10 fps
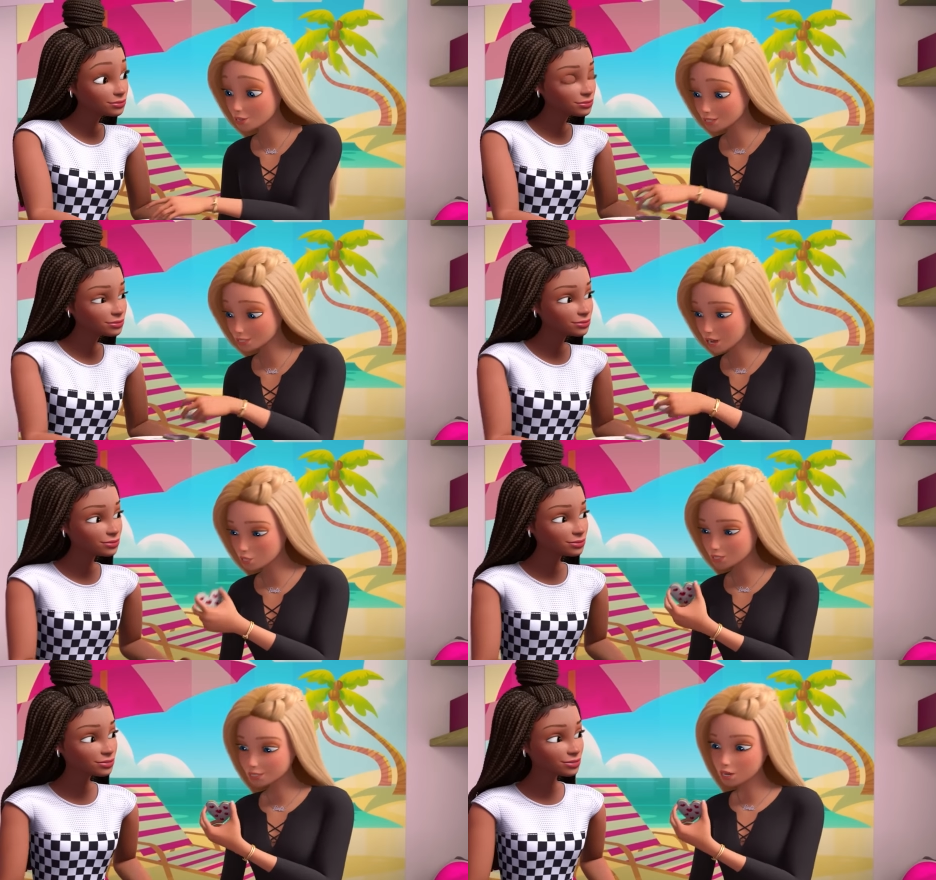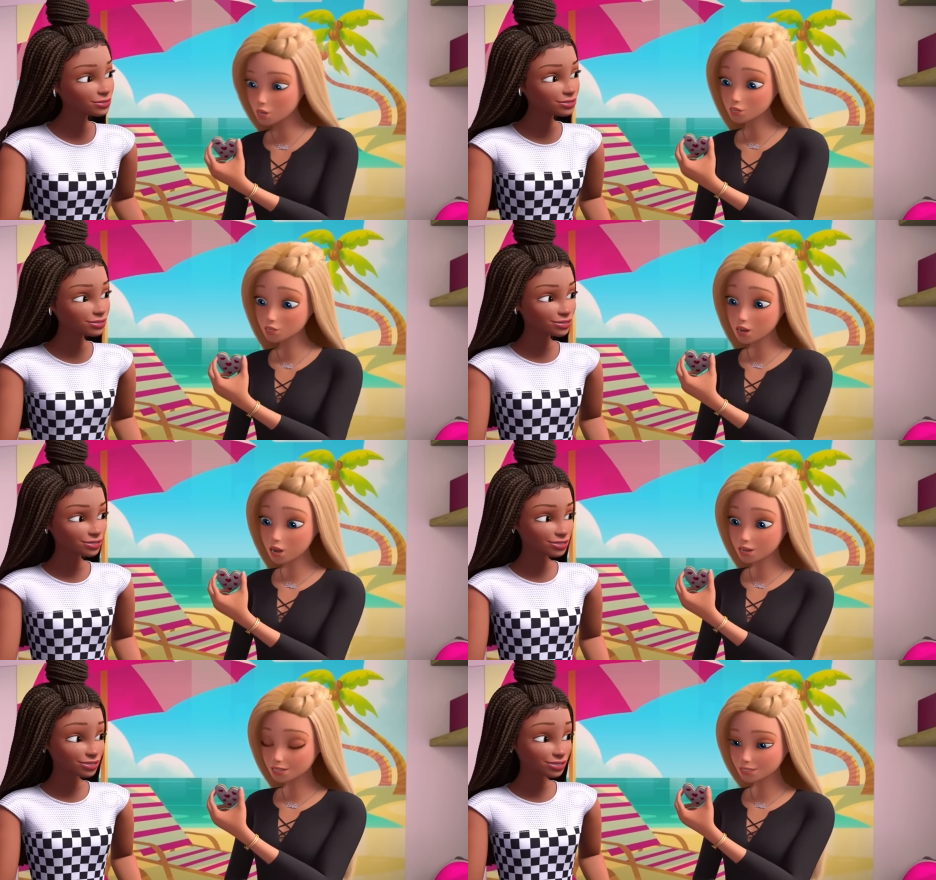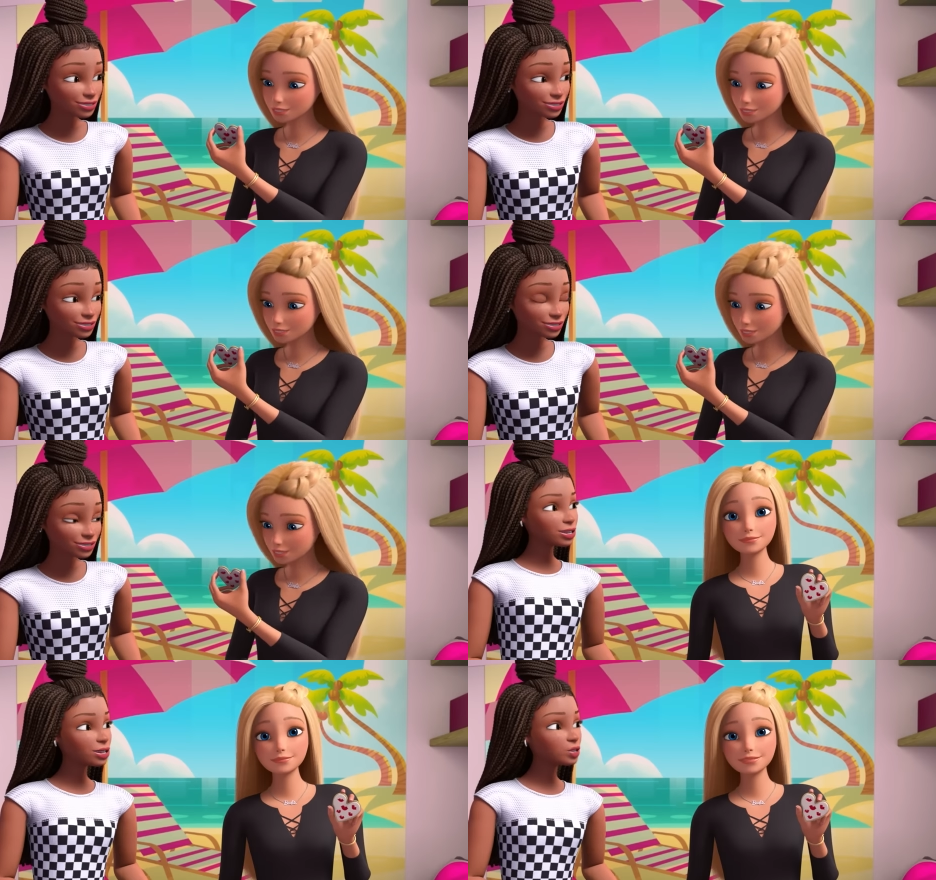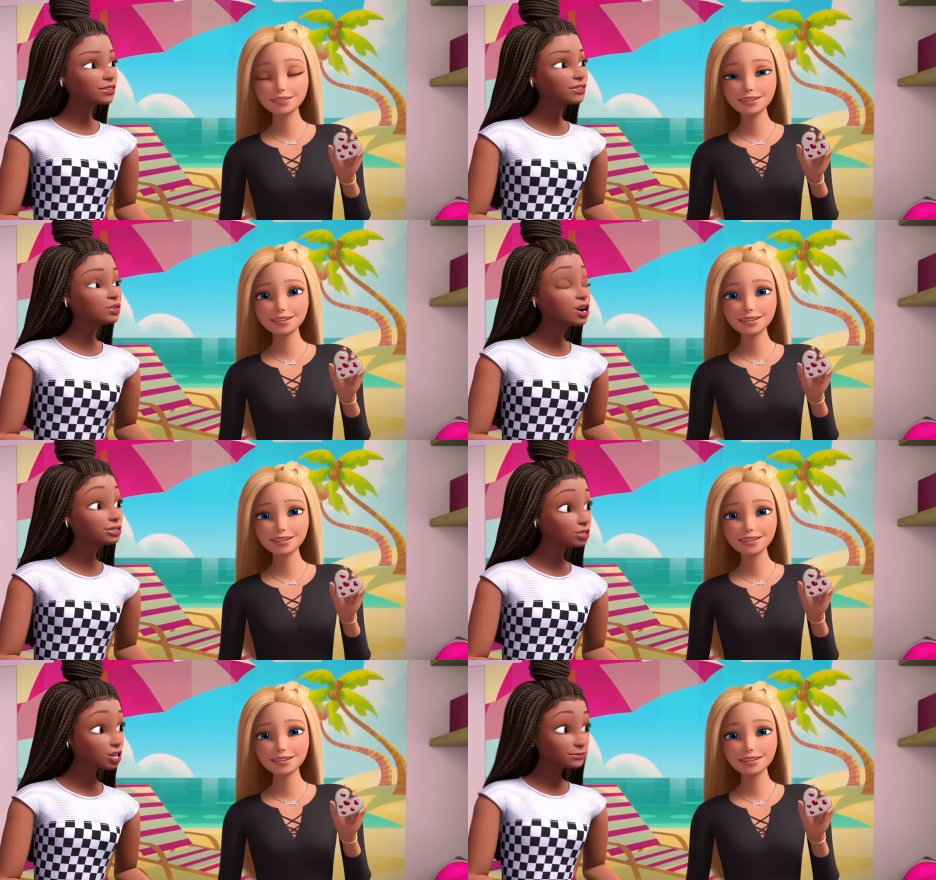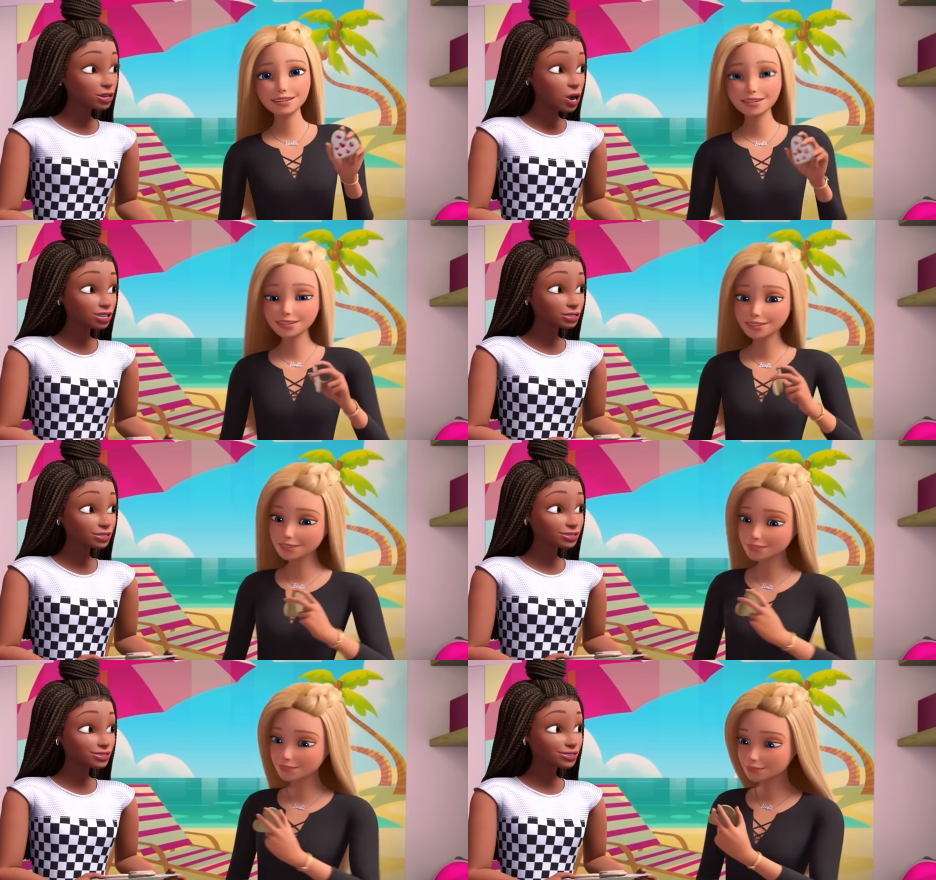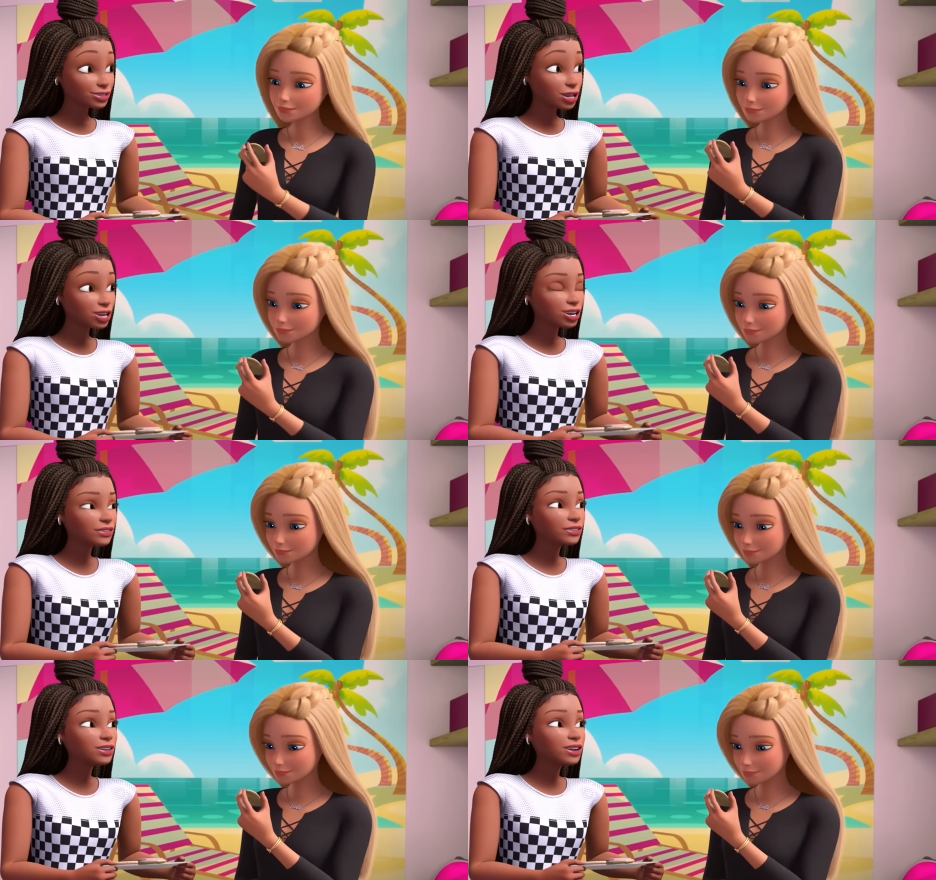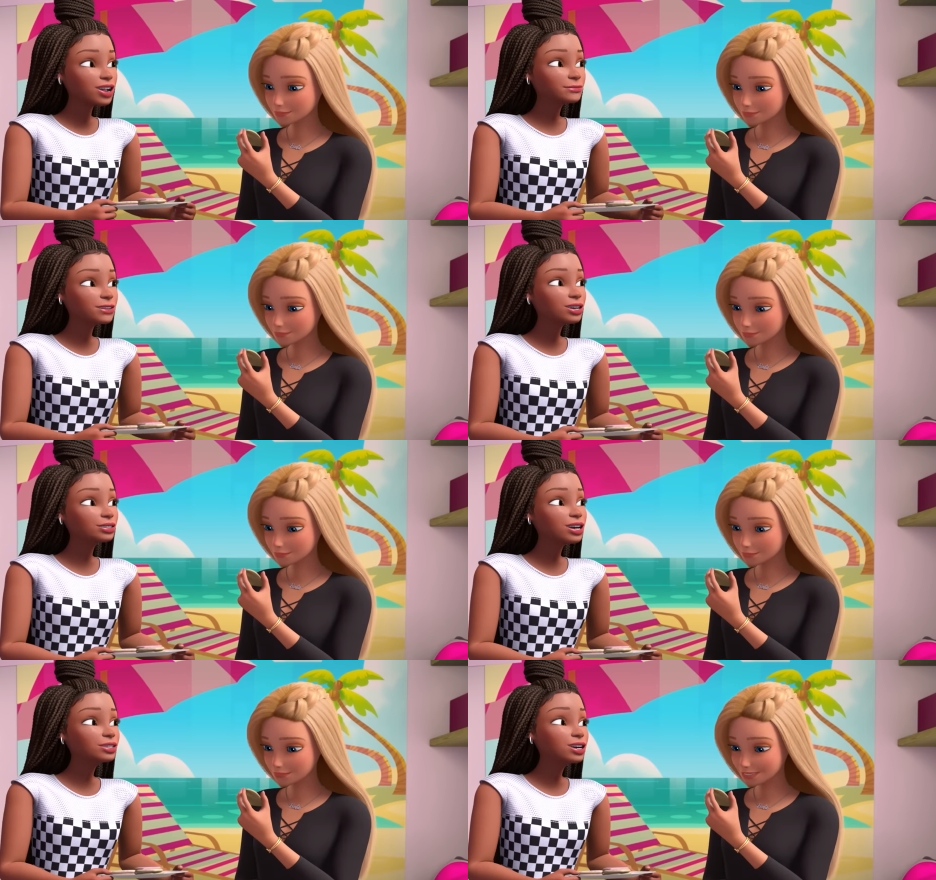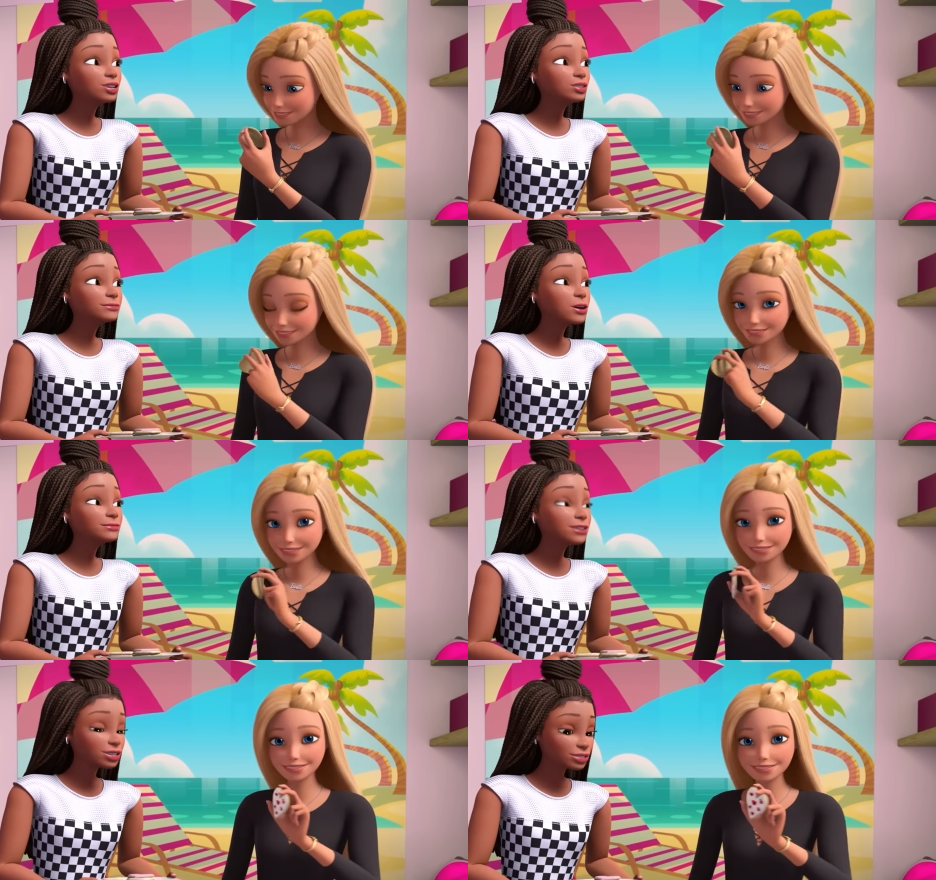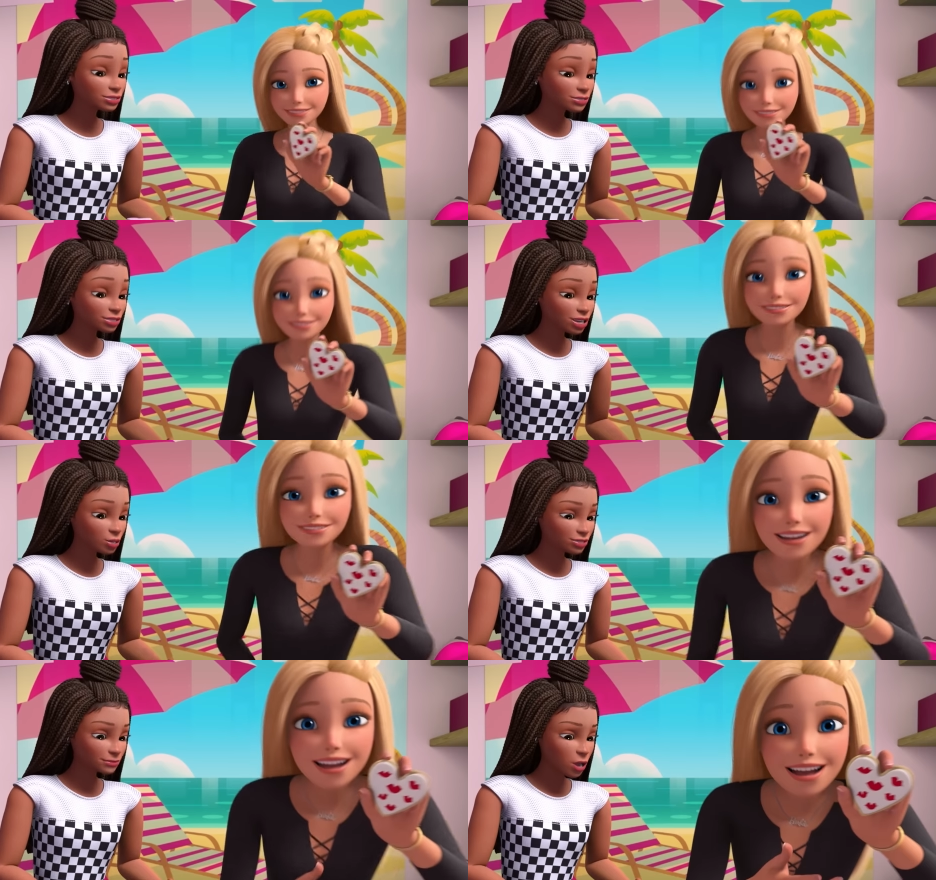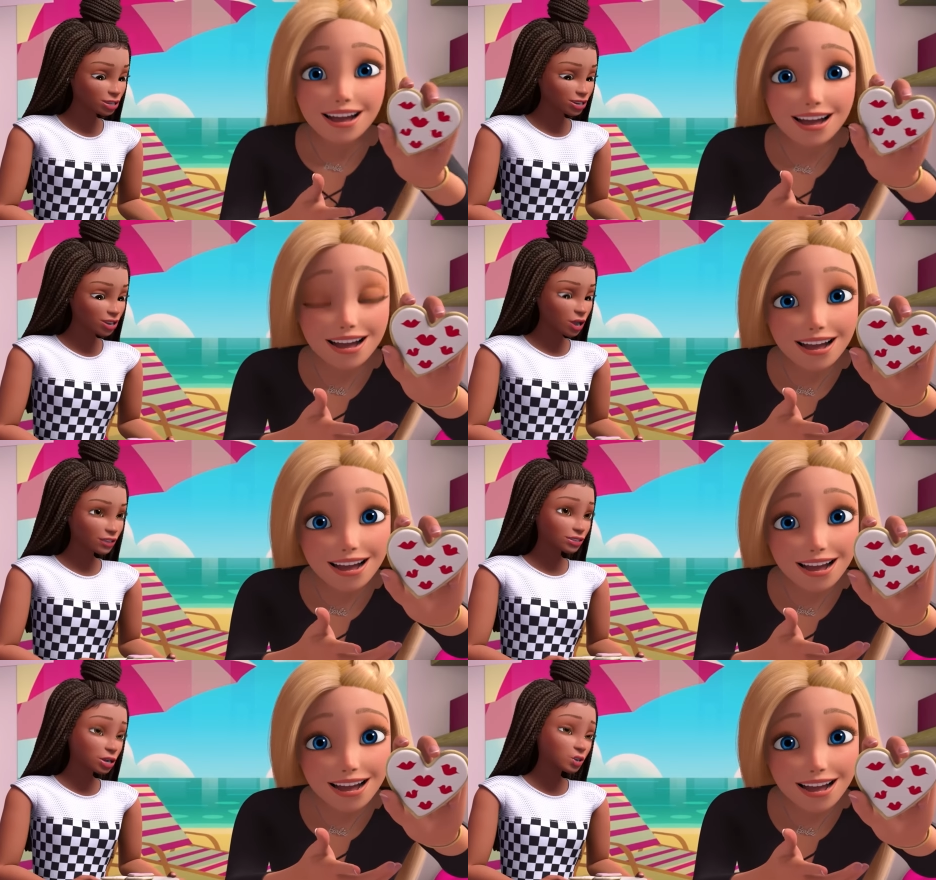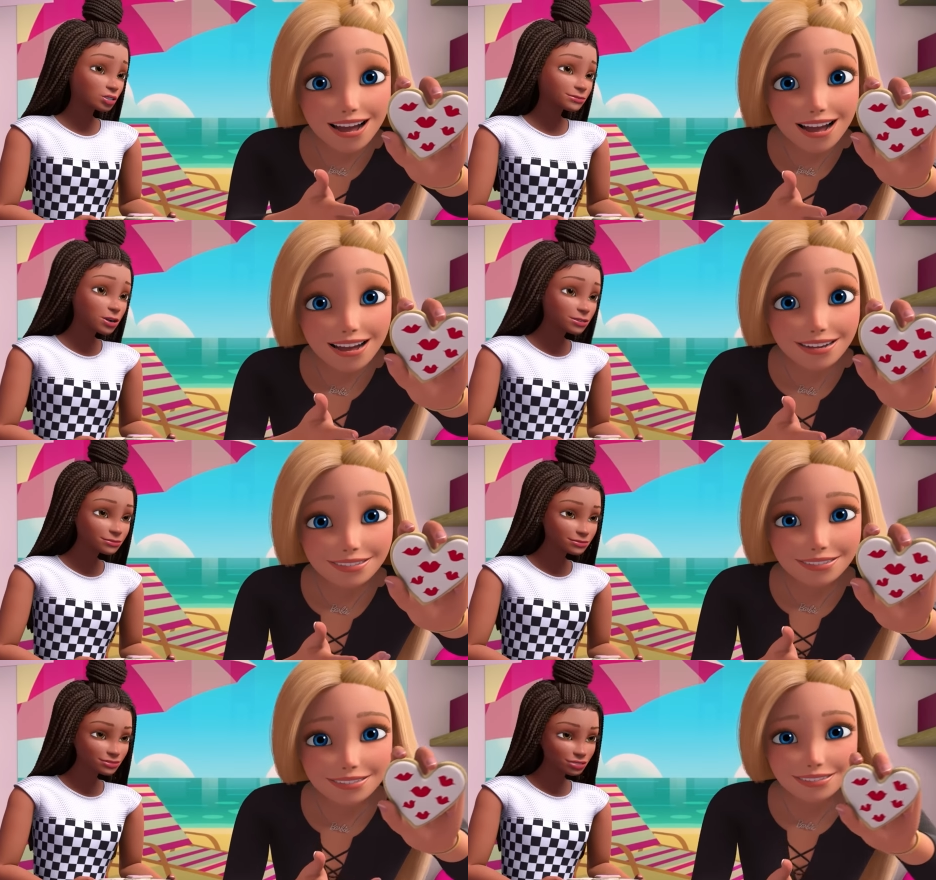Speaker 1: these are gorgeous. They're friendship cookies. They have a vanilla bean and cardamom base, since we both love cardamom.